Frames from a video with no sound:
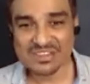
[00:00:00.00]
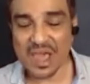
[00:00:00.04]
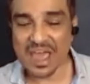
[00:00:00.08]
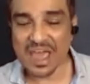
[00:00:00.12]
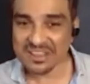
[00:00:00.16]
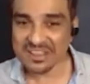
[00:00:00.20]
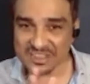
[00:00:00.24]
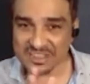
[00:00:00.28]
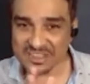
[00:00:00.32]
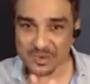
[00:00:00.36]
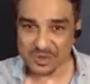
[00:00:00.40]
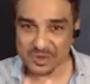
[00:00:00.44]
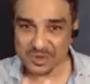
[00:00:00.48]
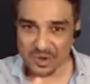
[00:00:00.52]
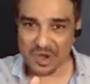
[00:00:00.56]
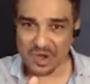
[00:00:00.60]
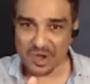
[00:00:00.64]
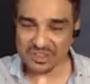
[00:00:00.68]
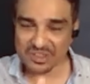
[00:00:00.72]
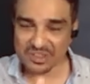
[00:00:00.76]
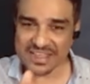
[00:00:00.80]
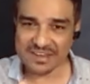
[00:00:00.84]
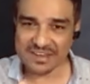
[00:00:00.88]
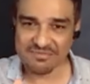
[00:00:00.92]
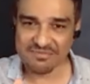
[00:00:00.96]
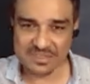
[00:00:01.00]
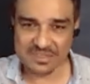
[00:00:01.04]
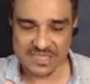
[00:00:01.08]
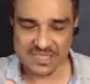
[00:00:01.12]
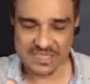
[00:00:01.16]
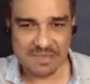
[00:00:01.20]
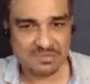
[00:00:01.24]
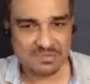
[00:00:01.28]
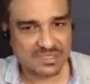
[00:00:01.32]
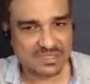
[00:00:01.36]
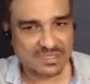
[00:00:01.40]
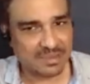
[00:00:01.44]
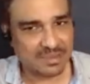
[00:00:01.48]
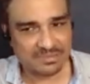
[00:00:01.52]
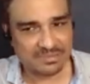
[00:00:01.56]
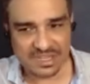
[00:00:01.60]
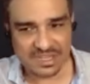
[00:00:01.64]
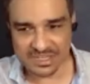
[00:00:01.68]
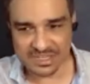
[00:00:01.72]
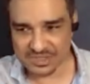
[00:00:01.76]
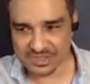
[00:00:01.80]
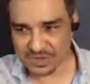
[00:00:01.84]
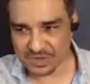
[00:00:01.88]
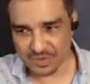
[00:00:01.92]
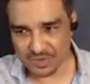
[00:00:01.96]
So I just want to, on that same
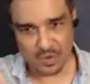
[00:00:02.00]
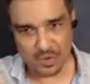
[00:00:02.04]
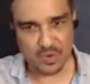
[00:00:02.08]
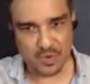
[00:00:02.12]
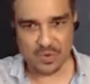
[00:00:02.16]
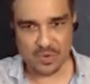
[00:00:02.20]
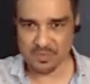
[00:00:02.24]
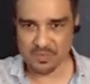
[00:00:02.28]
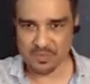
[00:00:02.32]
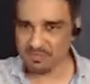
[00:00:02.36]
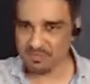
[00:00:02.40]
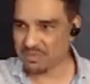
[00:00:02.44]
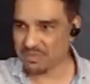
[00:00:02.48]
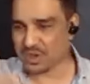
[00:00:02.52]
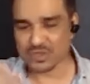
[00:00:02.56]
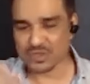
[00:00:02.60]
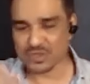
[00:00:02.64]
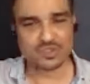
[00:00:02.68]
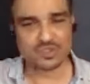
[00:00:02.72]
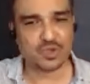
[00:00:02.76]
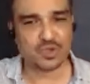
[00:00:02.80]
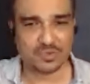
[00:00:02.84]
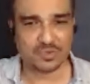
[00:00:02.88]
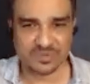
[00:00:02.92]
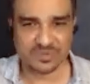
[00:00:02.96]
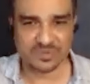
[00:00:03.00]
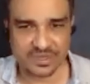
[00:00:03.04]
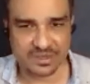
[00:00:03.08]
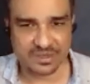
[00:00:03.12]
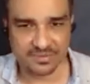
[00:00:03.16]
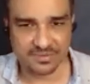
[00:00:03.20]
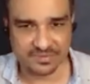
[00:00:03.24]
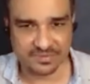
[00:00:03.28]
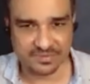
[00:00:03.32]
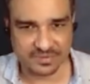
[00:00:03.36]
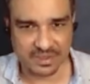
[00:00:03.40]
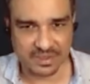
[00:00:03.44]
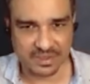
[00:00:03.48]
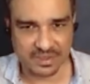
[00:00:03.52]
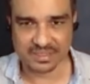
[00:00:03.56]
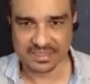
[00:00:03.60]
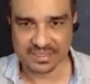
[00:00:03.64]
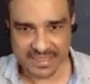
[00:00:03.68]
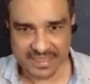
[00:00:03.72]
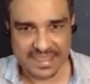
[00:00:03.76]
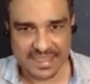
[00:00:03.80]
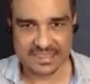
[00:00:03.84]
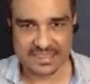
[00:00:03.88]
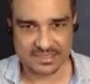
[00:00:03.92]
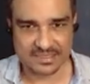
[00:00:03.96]
subject, you know, you, because you observe
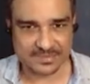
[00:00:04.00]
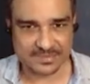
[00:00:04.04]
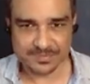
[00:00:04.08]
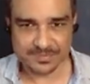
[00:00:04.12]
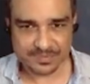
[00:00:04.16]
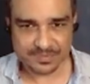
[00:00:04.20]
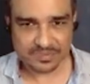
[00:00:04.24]
things,